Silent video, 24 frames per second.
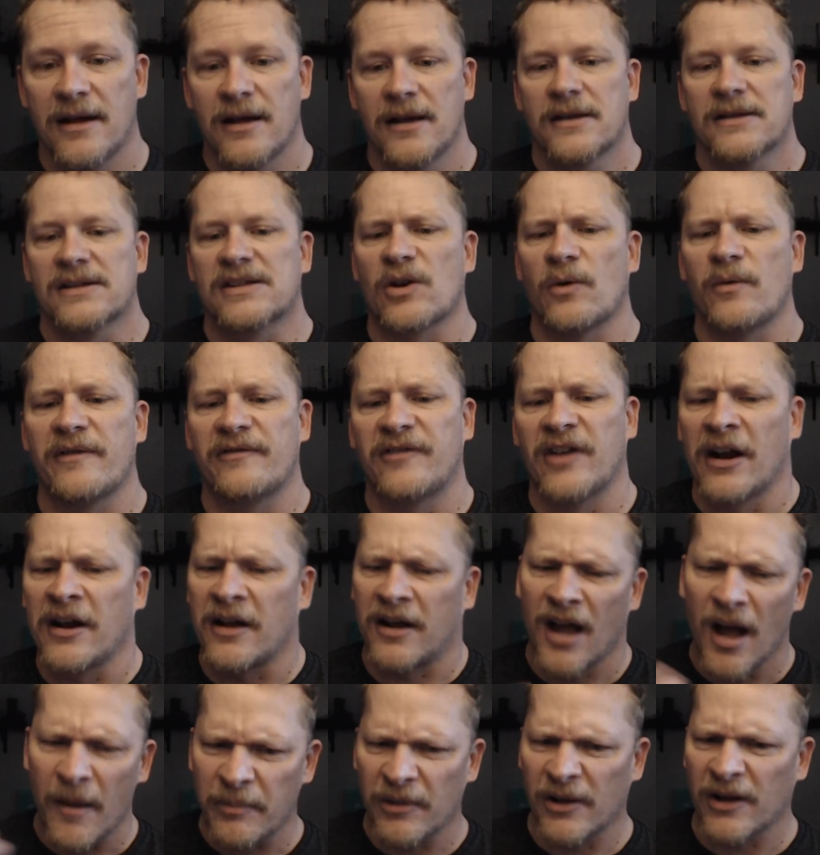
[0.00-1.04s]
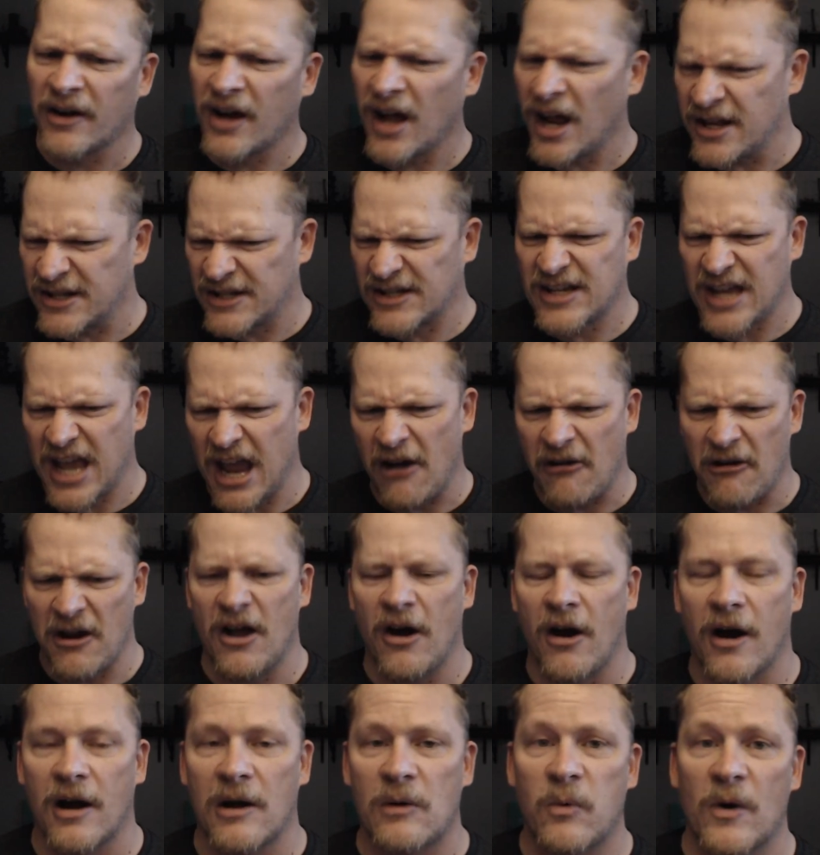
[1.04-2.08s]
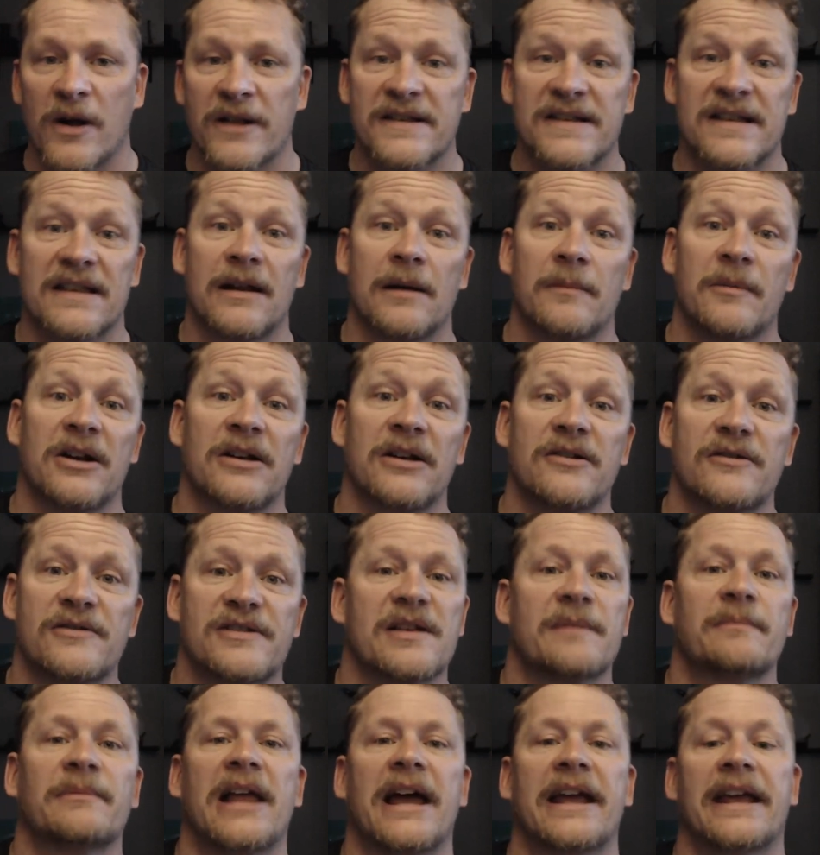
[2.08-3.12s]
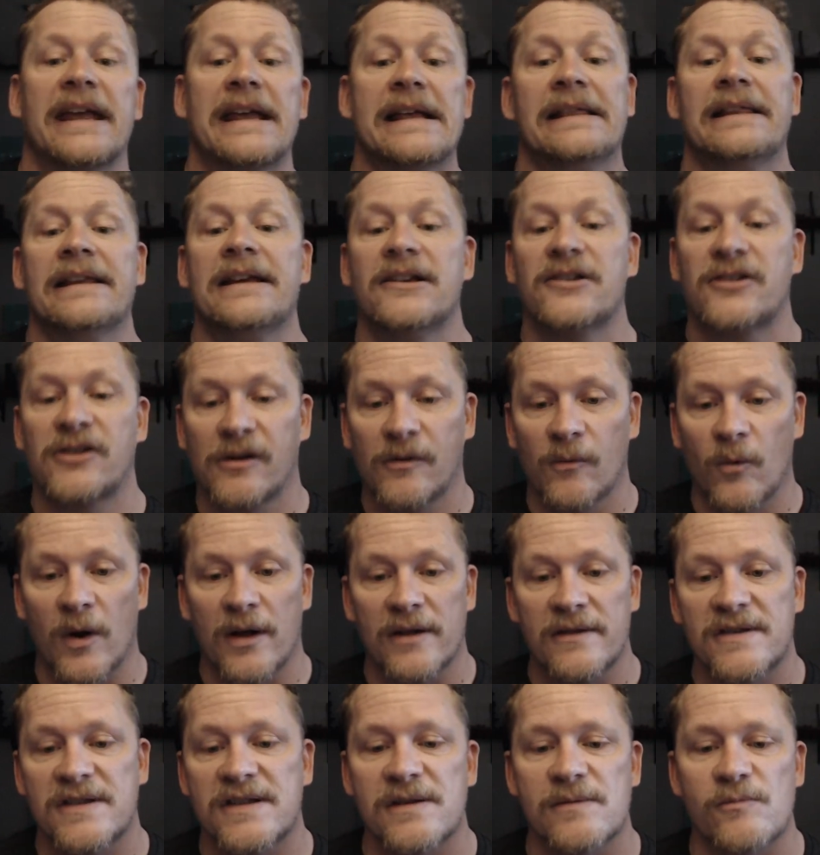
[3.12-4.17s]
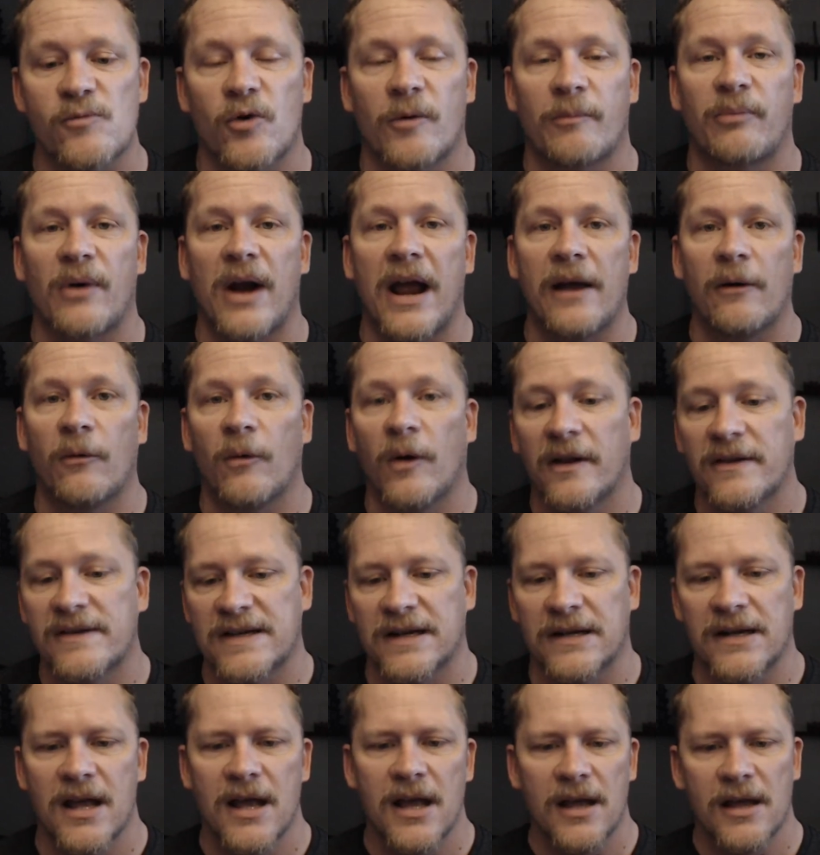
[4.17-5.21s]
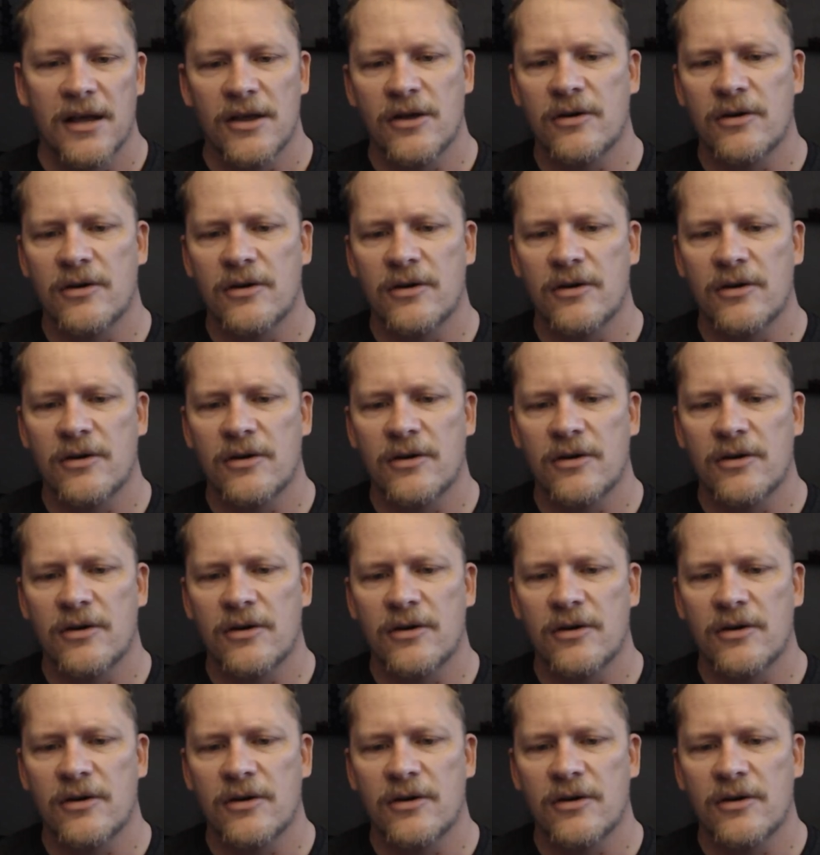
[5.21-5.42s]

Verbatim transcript: So we've done a couple of kind of scary hard ones, and then I'm going to do some like Elysian ones, some more bright ones, and you